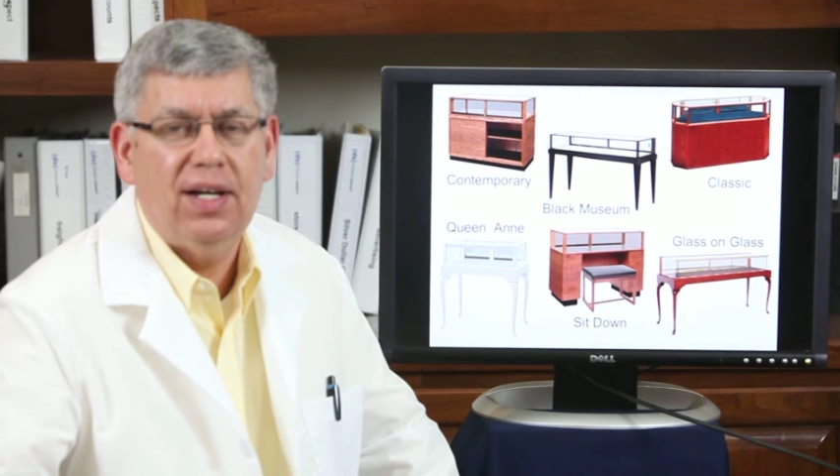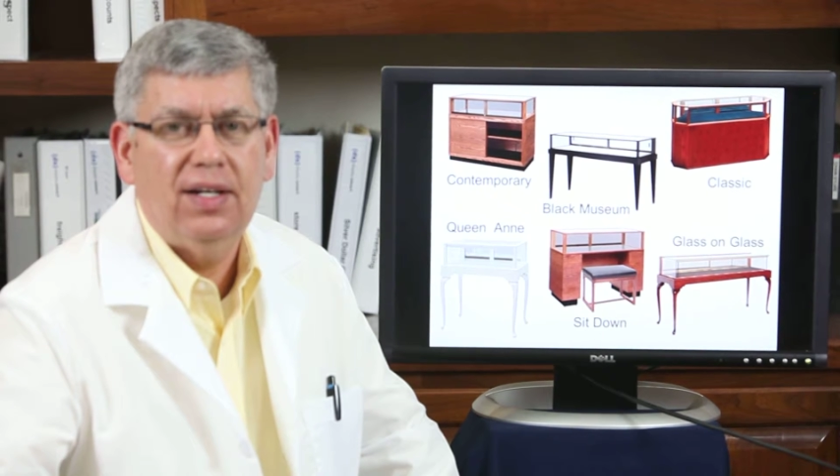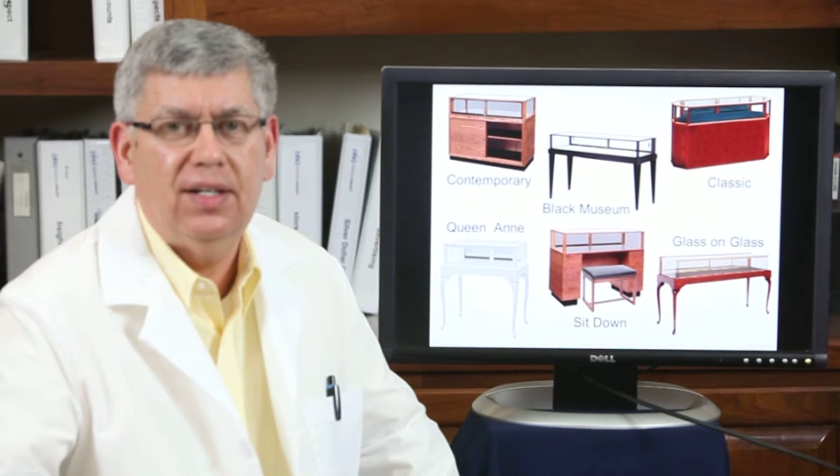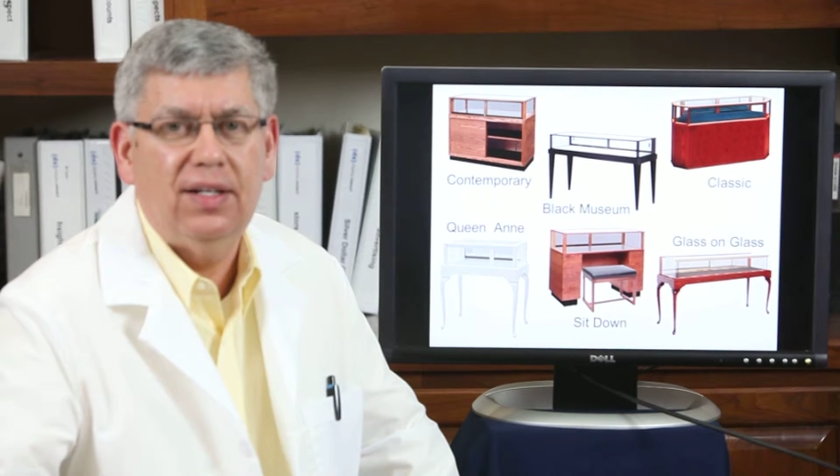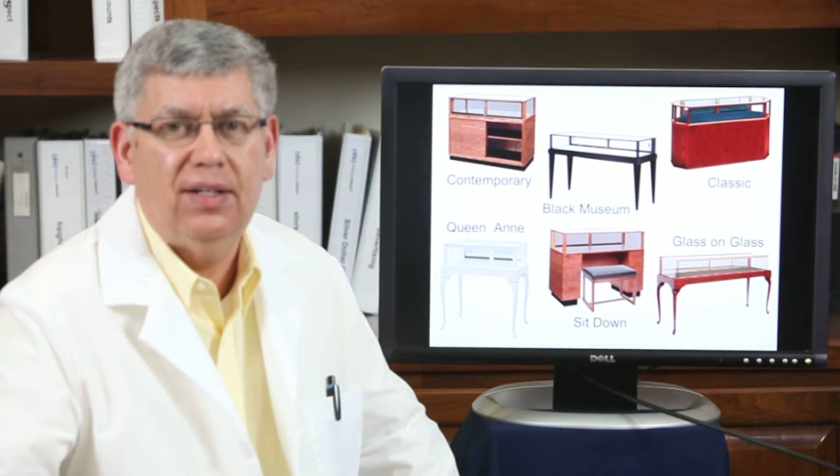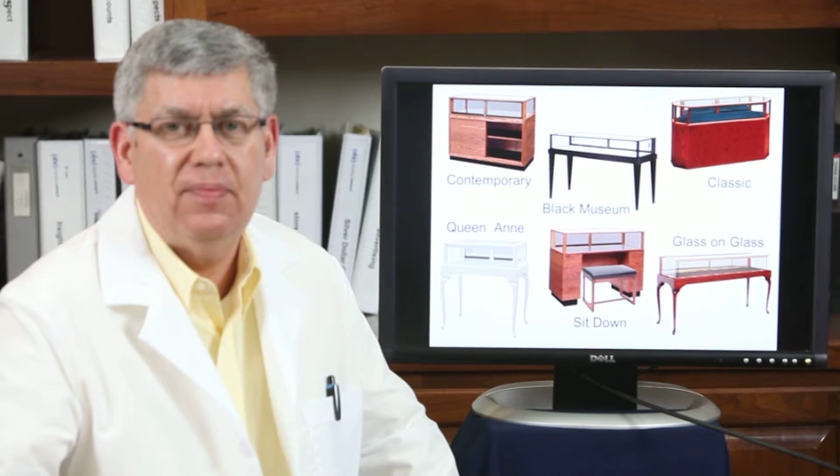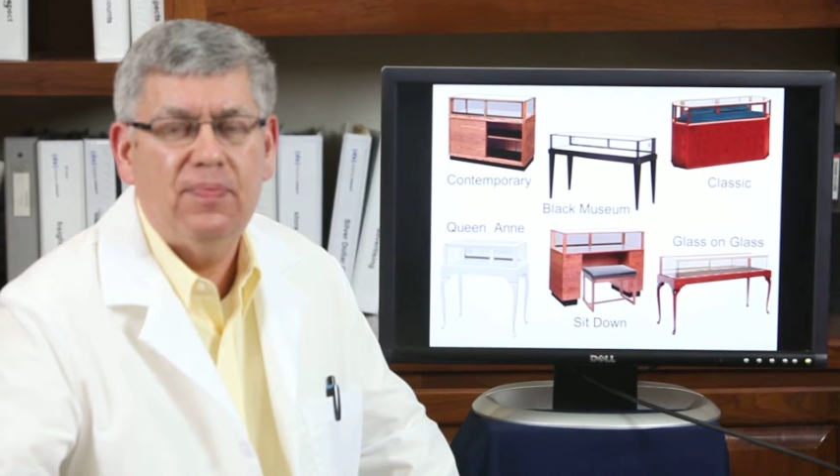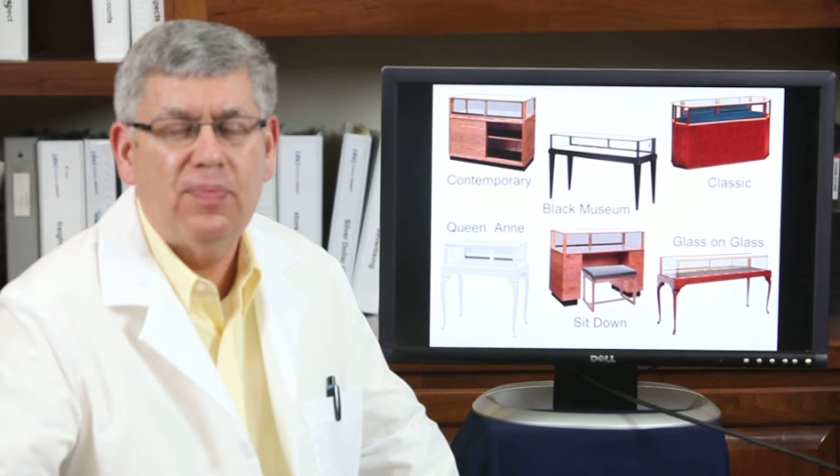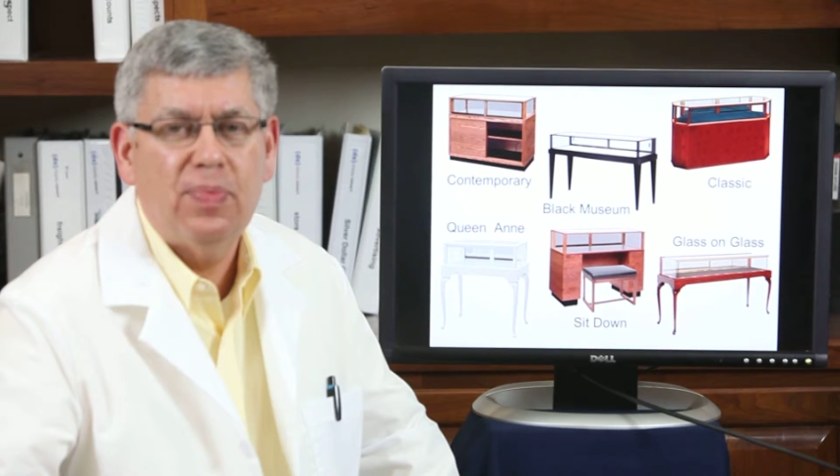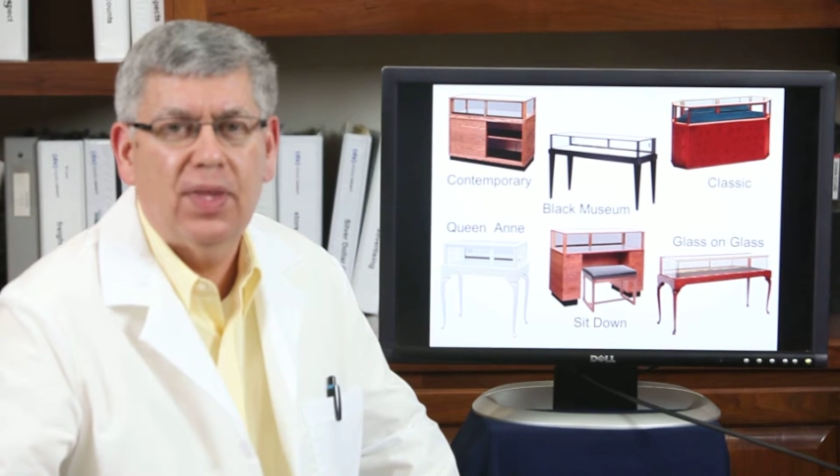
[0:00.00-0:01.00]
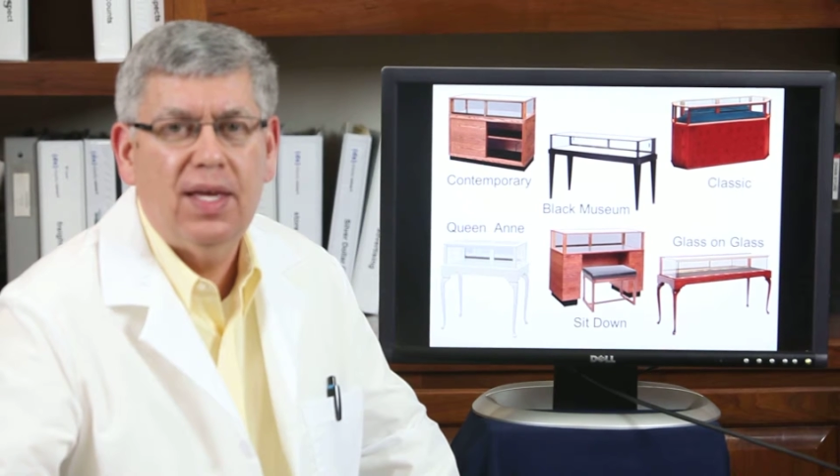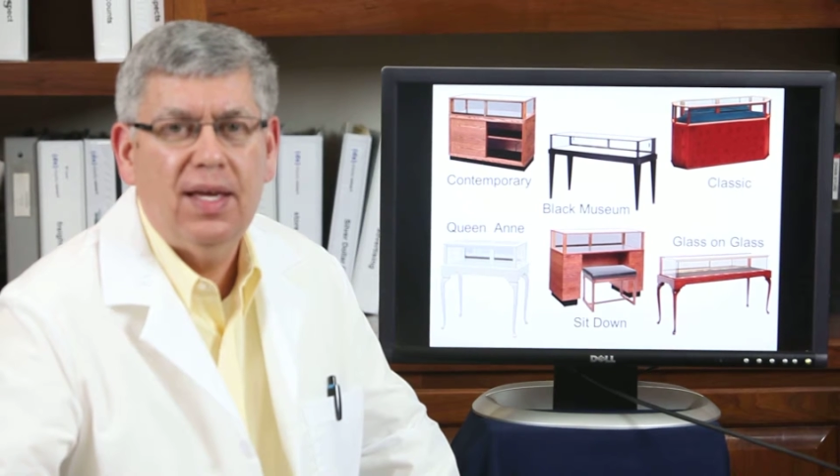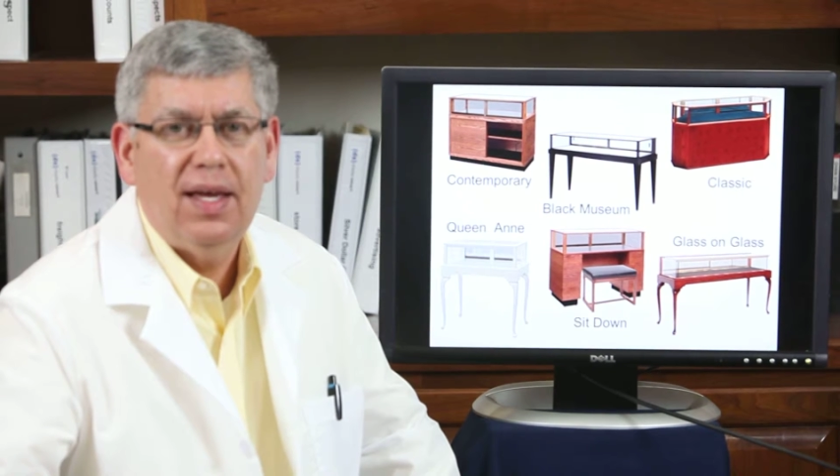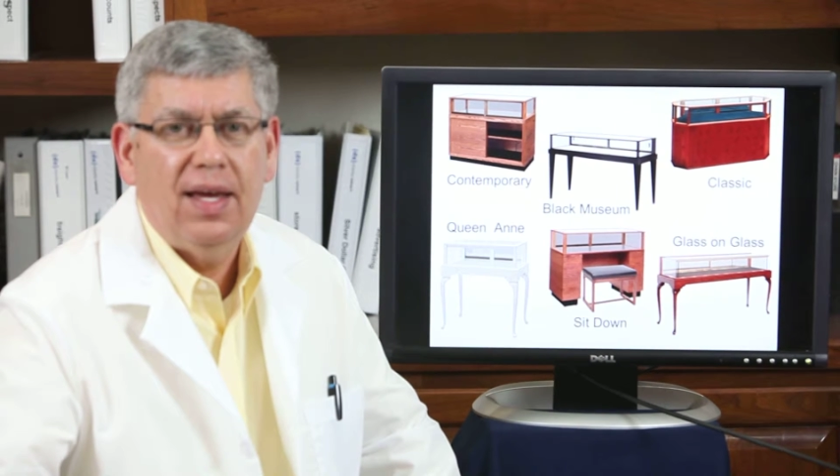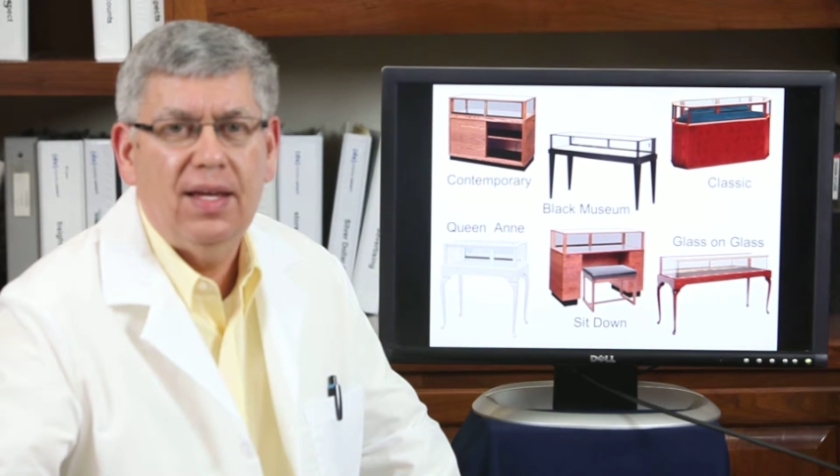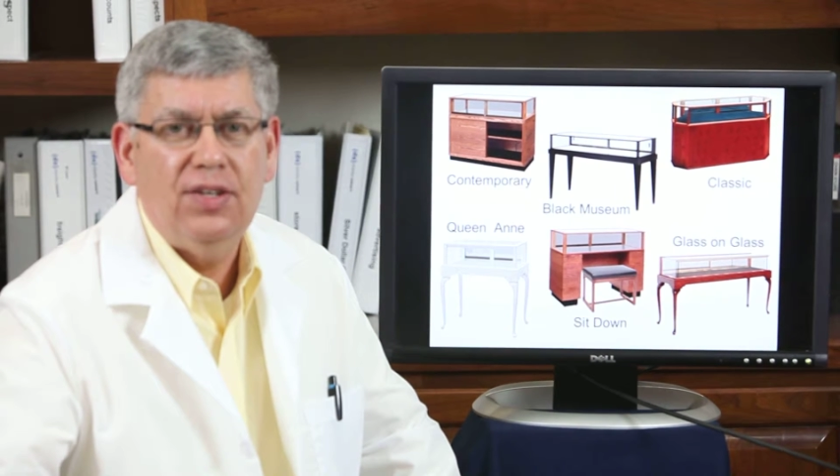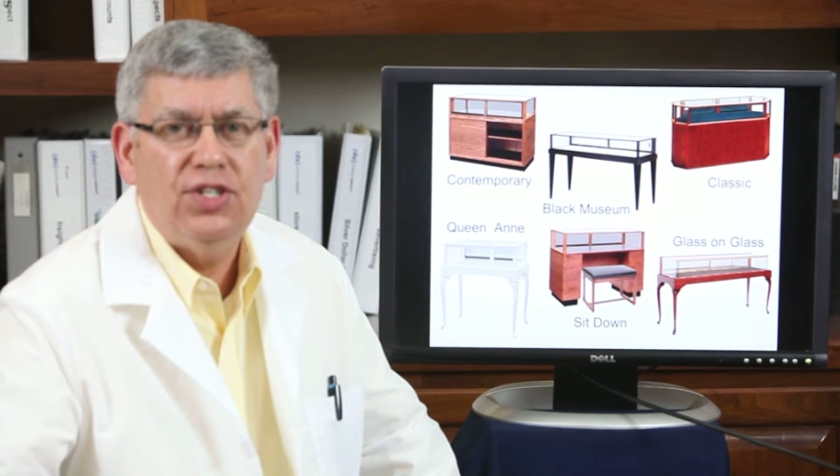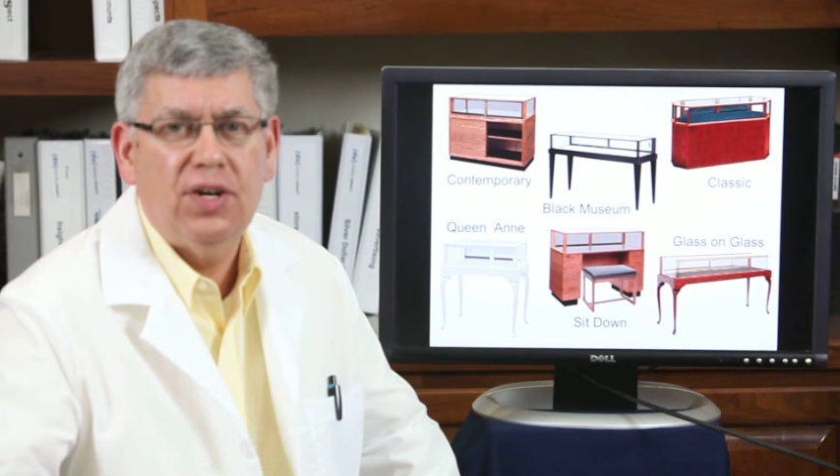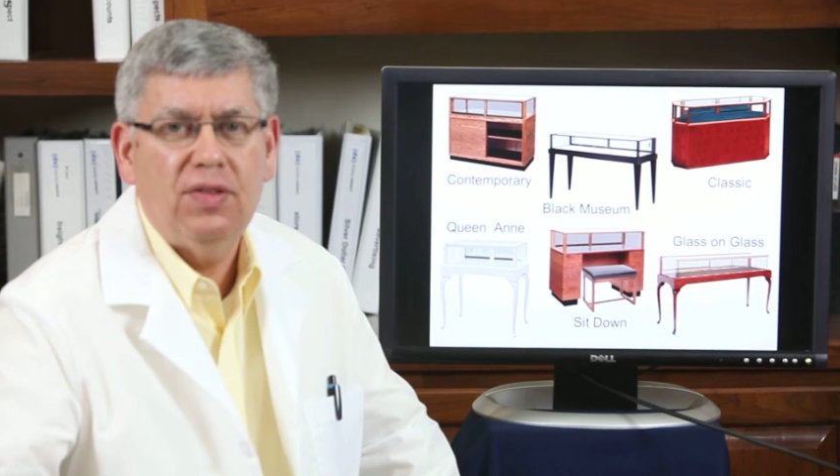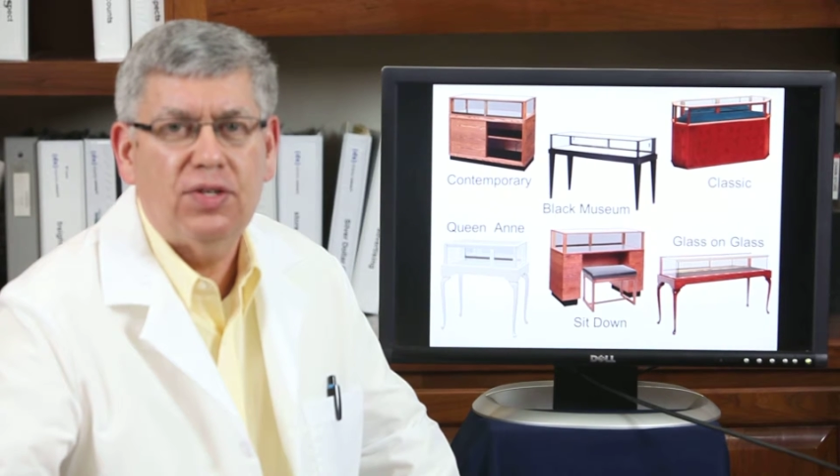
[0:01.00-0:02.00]
uh, and
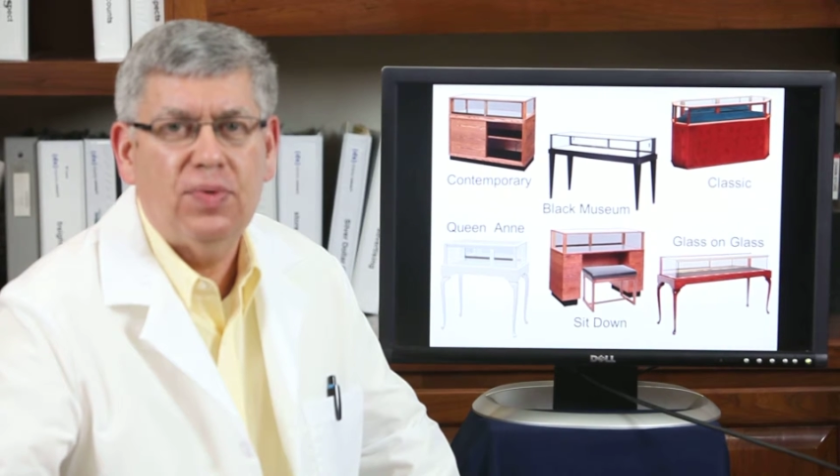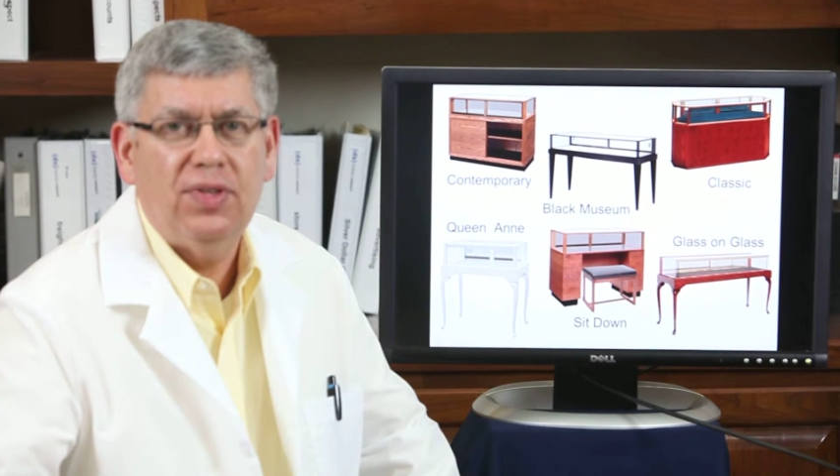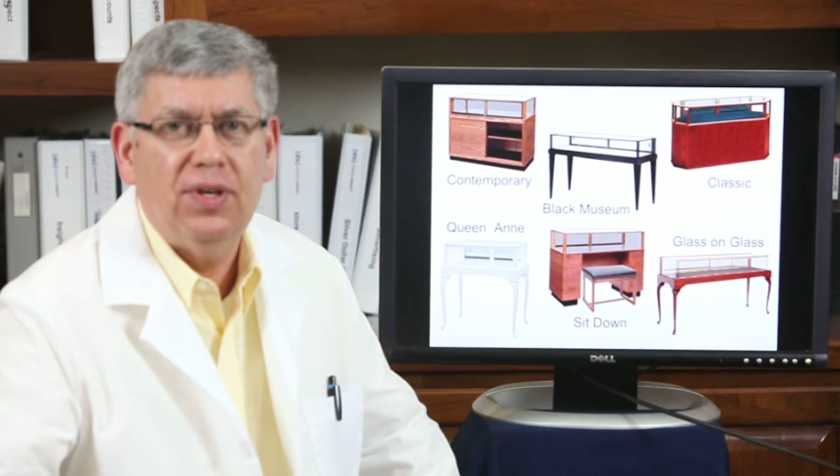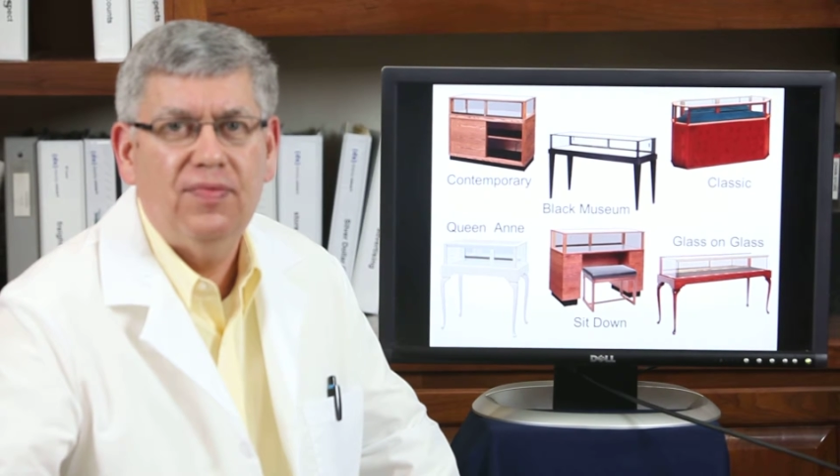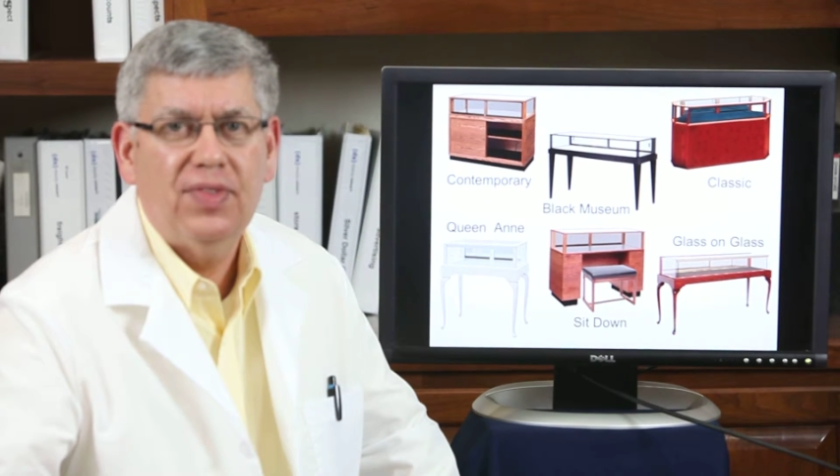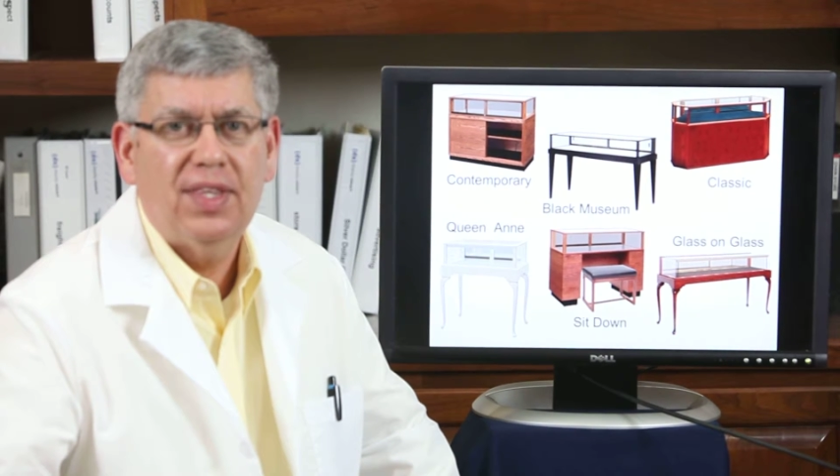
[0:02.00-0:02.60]
share those with you.